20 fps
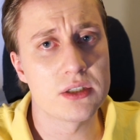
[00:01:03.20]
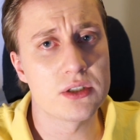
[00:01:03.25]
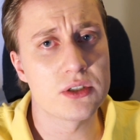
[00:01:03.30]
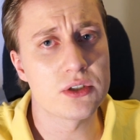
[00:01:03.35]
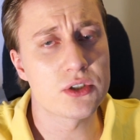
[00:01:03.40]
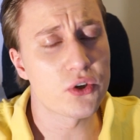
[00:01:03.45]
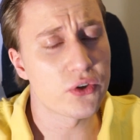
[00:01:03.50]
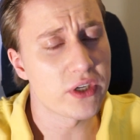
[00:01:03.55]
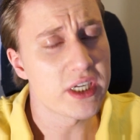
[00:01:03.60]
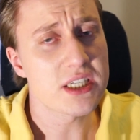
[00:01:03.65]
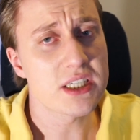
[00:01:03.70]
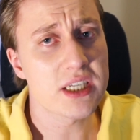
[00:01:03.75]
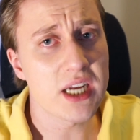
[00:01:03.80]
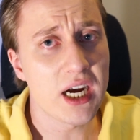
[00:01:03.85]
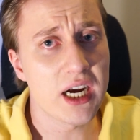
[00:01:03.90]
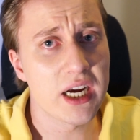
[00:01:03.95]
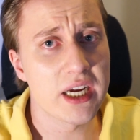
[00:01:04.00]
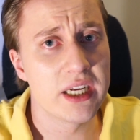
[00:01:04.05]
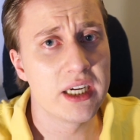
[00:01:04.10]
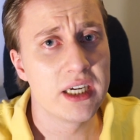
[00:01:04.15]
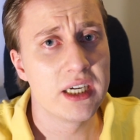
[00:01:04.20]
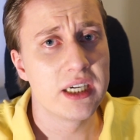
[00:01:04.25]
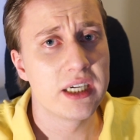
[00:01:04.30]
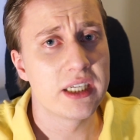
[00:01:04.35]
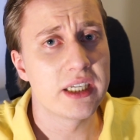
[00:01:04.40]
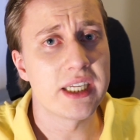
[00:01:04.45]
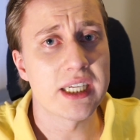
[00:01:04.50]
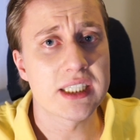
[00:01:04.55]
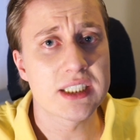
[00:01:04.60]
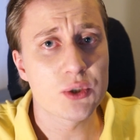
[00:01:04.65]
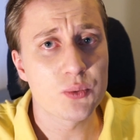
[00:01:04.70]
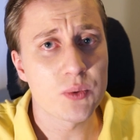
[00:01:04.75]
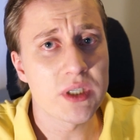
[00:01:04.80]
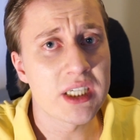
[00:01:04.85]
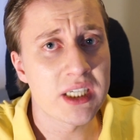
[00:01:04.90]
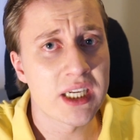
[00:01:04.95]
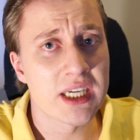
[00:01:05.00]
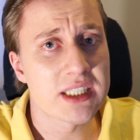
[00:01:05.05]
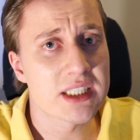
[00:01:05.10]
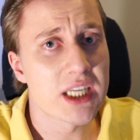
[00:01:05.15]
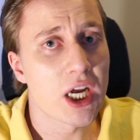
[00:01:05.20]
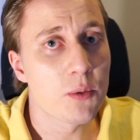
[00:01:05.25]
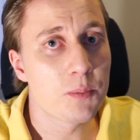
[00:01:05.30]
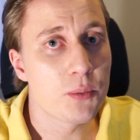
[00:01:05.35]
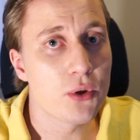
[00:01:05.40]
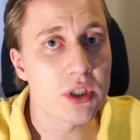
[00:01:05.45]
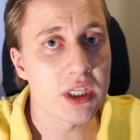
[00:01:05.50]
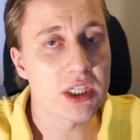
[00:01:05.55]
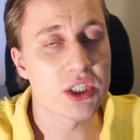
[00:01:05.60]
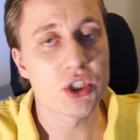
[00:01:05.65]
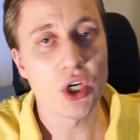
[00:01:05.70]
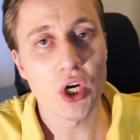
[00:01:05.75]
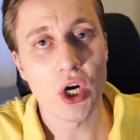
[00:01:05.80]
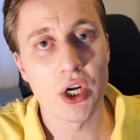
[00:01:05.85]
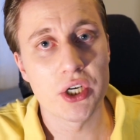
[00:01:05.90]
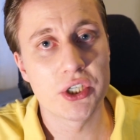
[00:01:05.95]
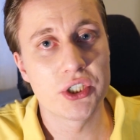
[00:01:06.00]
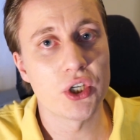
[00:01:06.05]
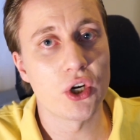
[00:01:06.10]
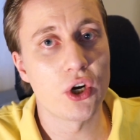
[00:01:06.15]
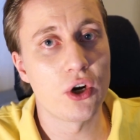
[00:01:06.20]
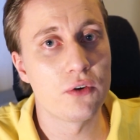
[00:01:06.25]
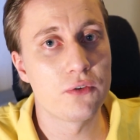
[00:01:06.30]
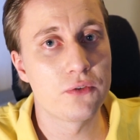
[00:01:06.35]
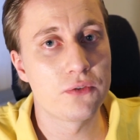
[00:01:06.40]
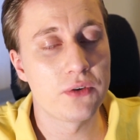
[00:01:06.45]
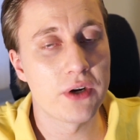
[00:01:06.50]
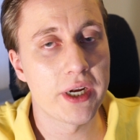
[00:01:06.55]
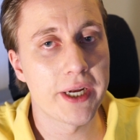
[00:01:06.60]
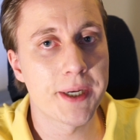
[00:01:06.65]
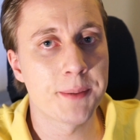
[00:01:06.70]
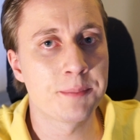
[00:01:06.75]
So this guy that Sweden has now put in charge of